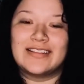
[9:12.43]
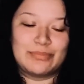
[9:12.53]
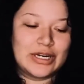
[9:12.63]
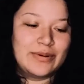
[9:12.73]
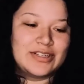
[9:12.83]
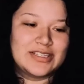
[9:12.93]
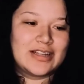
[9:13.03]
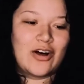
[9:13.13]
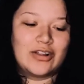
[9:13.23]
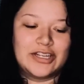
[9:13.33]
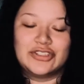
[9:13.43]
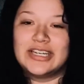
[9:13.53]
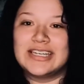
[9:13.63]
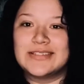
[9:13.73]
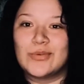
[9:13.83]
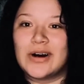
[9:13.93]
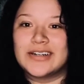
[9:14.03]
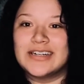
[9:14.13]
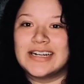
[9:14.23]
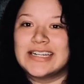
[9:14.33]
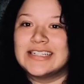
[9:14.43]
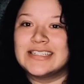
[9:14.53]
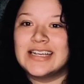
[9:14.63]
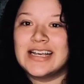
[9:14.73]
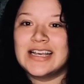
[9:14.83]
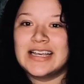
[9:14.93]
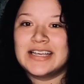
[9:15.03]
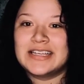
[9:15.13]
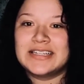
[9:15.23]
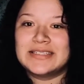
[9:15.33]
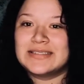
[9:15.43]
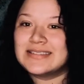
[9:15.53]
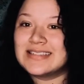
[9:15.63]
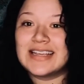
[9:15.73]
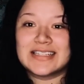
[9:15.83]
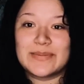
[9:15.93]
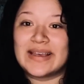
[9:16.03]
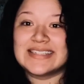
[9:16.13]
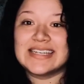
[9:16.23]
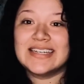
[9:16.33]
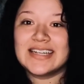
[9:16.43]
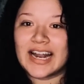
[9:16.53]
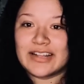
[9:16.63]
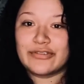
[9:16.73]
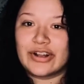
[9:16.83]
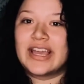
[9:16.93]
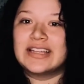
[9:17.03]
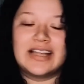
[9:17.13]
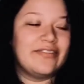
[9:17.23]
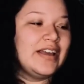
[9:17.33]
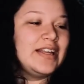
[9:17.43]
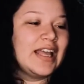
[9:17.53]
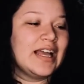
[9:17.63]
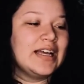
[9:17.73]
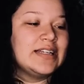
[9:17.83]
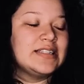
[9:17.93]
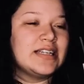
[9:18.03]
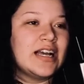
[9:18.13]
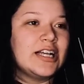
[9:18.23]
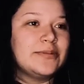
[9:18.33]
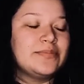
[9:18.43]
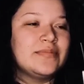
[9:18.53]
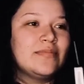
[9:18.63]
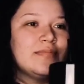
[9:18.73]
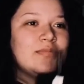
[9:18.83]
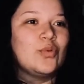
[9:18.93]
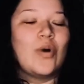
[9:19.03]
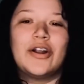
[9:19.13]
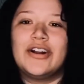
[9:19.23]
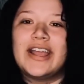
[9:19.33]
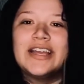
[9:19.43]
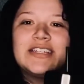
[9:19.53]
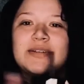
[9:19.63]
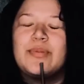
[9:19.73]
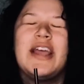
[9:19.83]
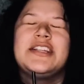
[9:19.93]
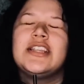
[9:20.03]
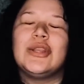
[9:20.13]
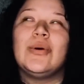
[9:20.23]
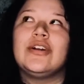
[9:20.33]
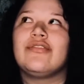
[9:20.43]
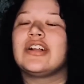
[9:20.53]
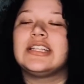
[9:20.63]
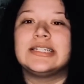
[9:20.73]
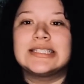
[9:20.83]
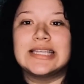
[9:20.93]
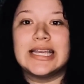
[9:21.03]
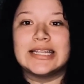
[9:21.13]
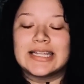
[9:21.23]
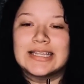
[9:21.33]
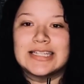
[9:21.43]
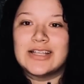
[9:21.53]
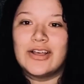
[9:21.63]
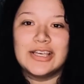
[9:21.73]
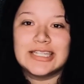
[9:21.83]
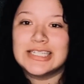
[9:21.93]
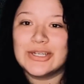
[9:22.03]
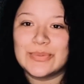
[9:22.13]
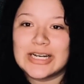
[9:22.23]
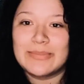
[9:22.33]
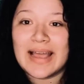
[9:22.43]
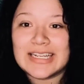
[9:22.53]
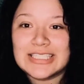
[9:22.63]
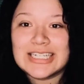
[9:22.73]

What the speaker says: Pretty much all I drink is water, and it is amazing, and I freaking love it. And water, and pray to the Lord for clear skin. Like, that's all you can do pretty much.